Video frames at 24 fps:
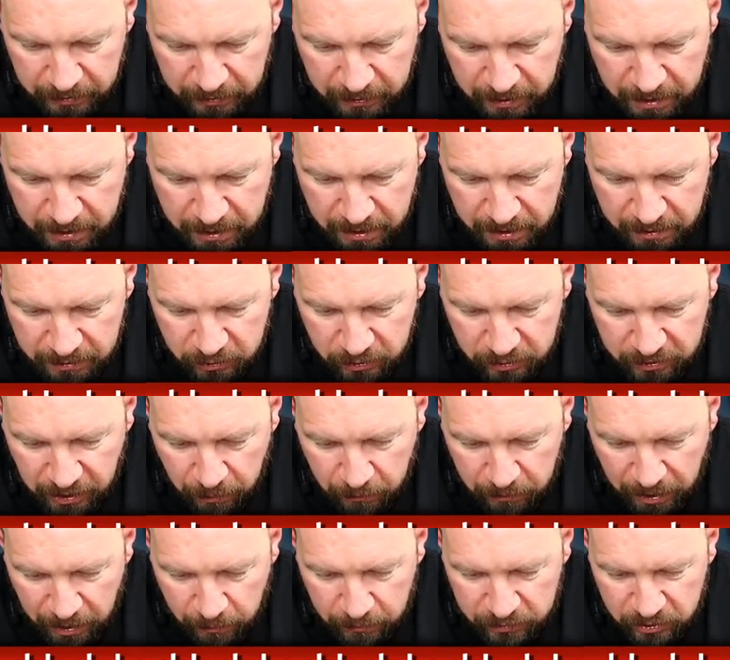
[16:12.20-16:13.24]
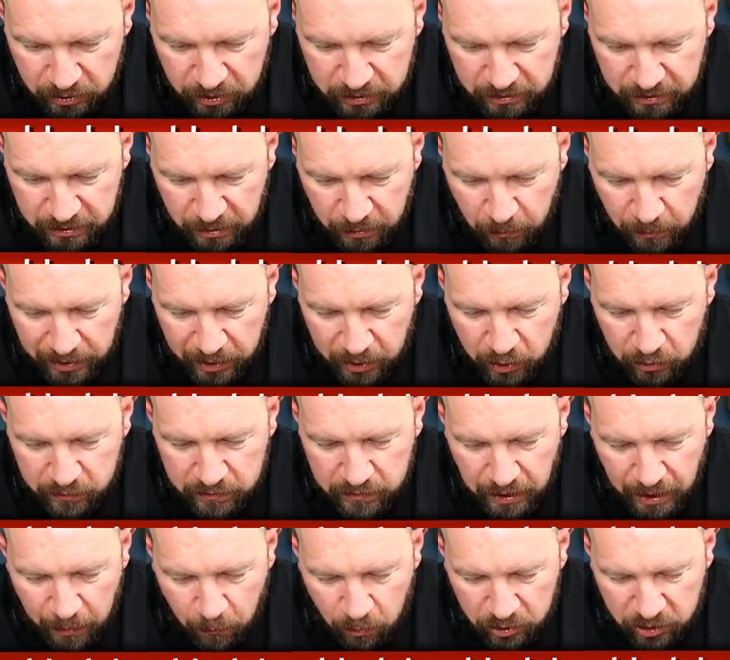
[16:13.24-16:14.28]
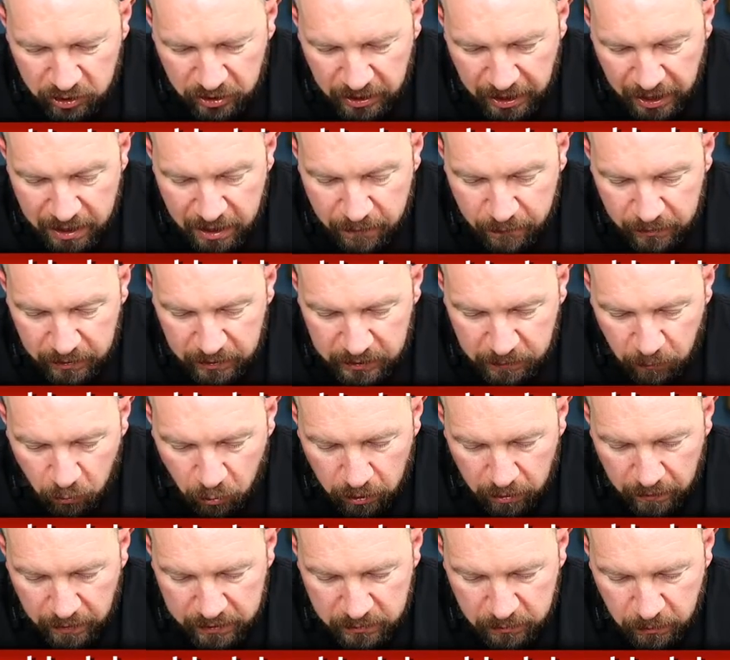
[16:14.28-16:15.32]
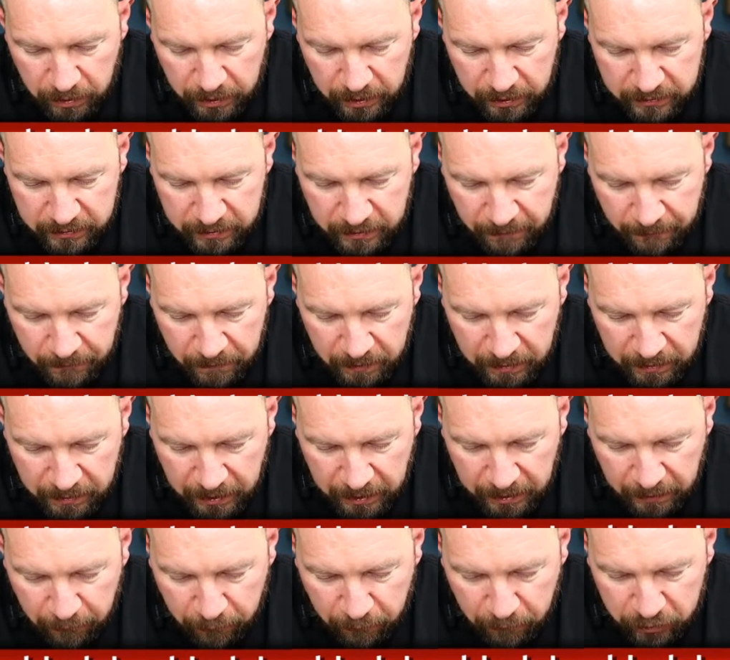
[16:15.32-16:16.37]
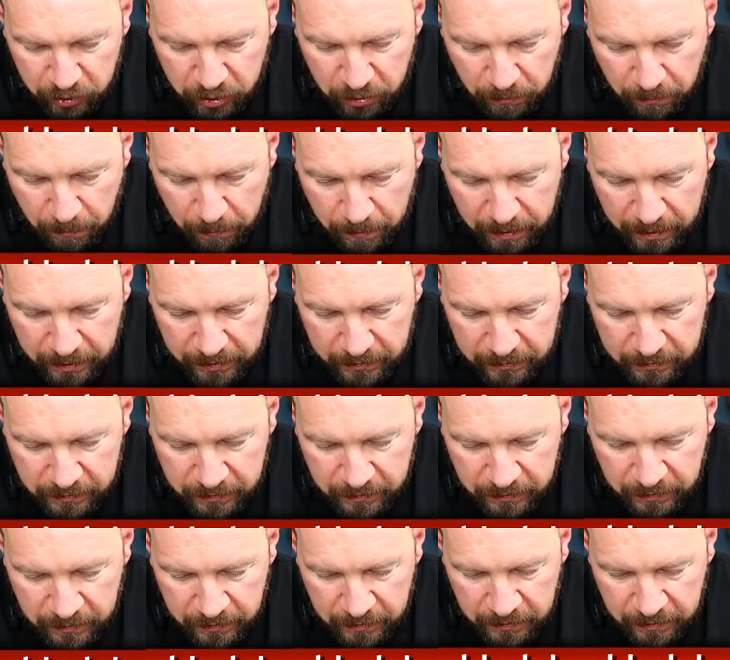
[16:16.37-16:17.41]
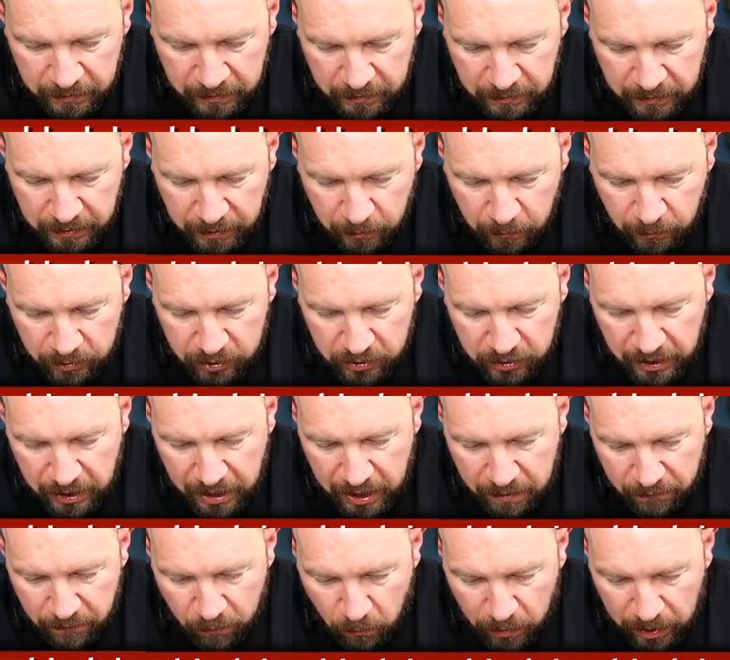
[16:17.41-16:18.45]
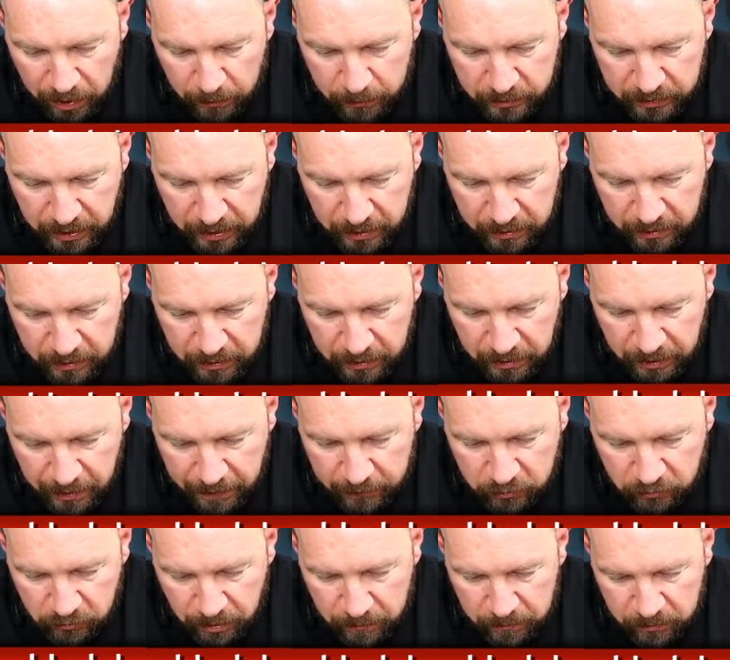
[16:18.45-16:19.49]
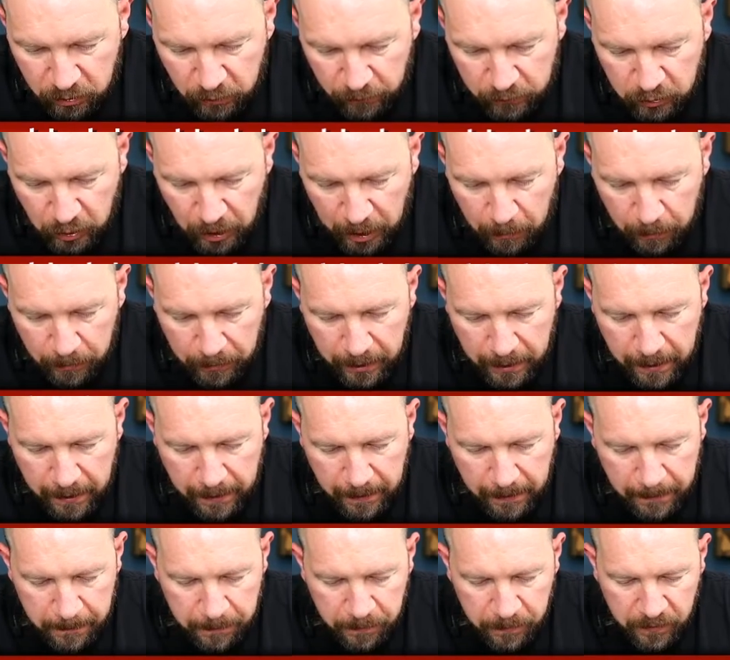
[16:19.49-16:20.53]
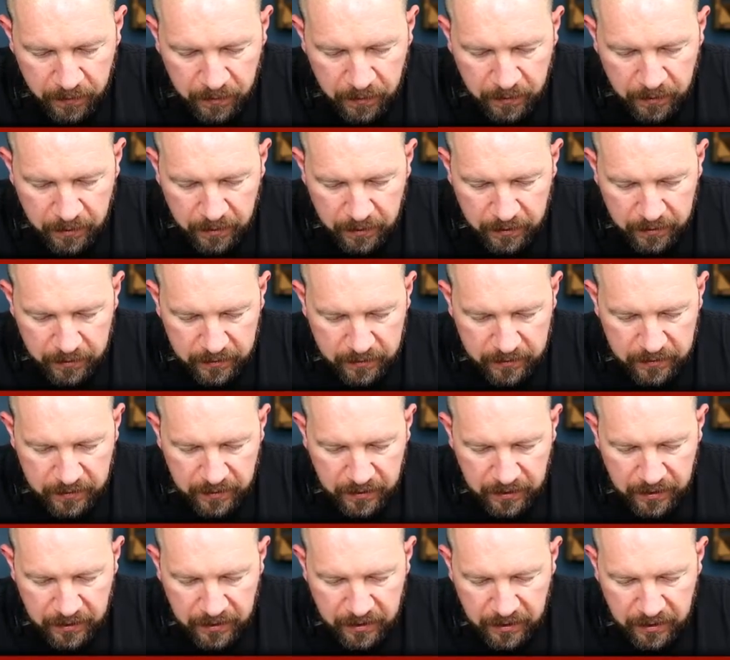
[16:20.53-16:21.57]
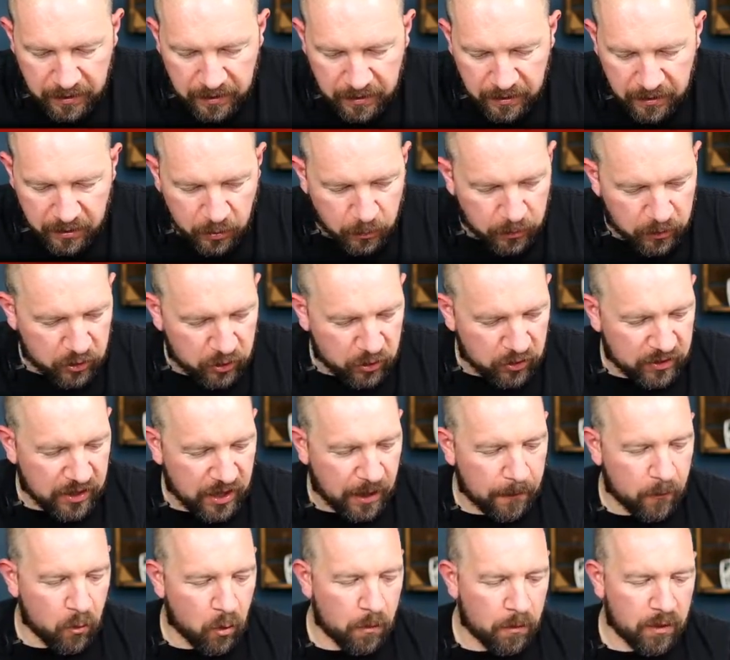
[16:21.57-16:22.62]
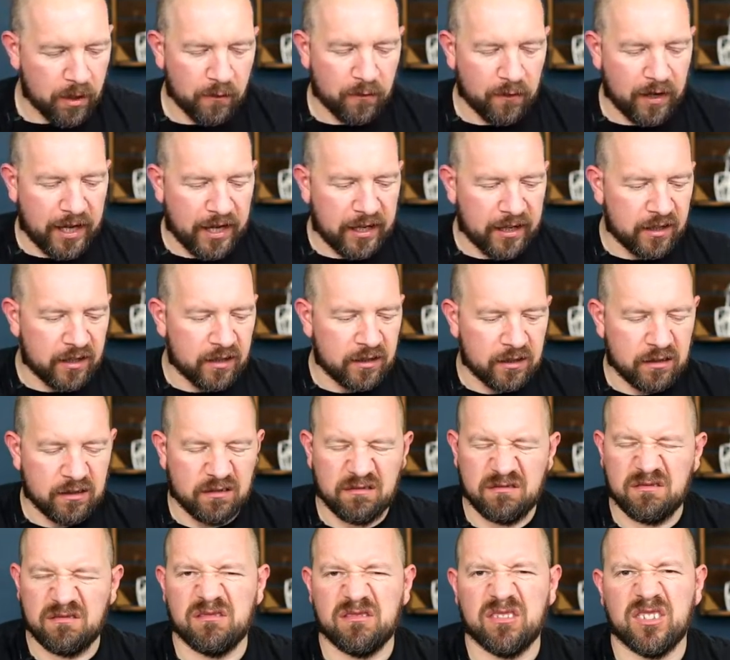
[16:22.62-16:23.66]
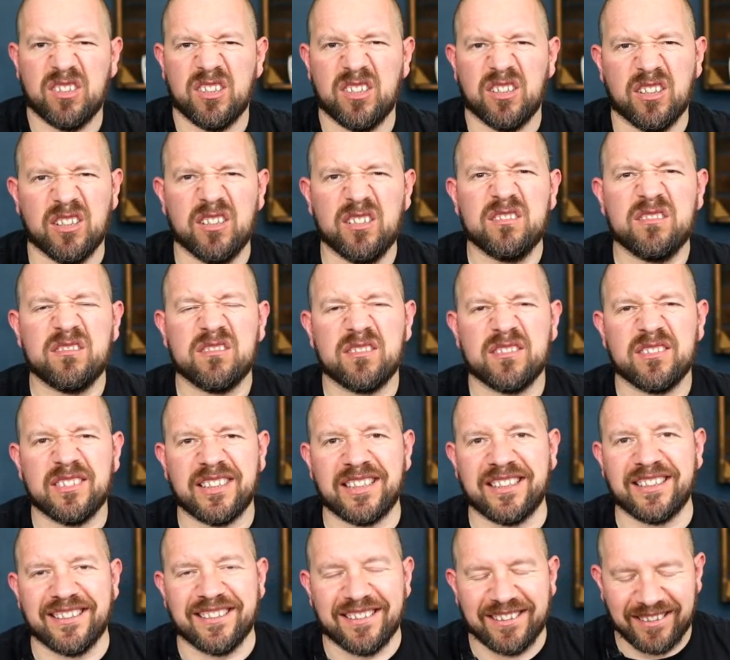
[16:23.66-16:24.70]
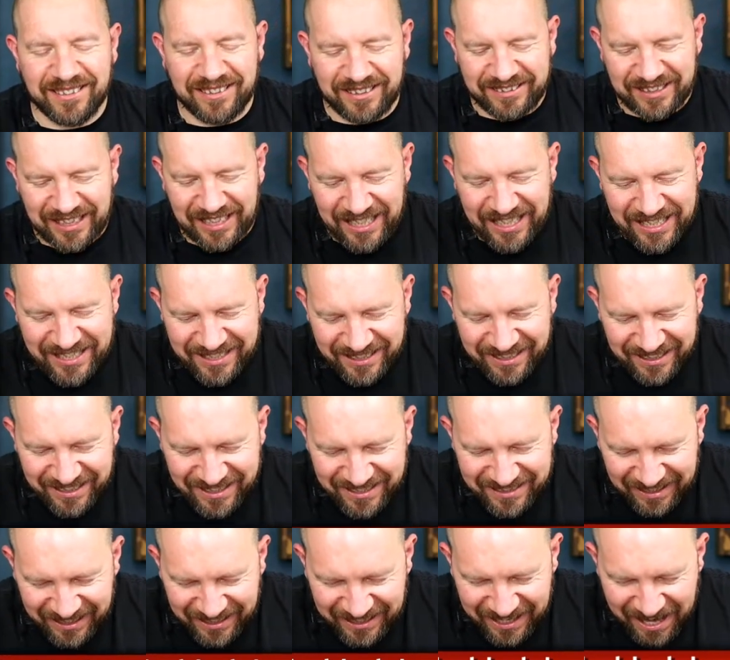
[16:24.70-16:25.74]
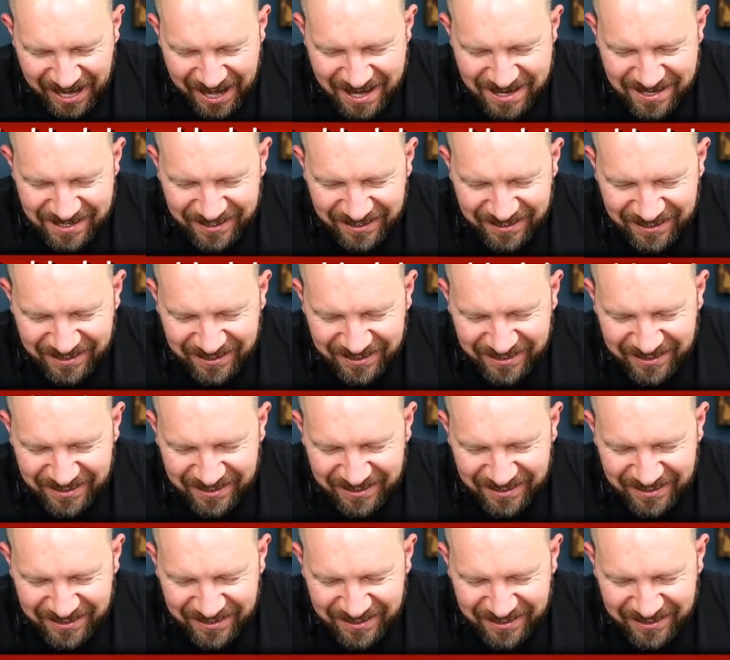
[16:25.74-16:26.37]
yeah, just I, I was just... When I got to... I watched the end of it this morning. That's why it's kind of fresh in my mind. And I watched the end of it while I was getting the live stream stuff set up in here. And uh, there was just that moment of like, oh, is that it? Is that the end?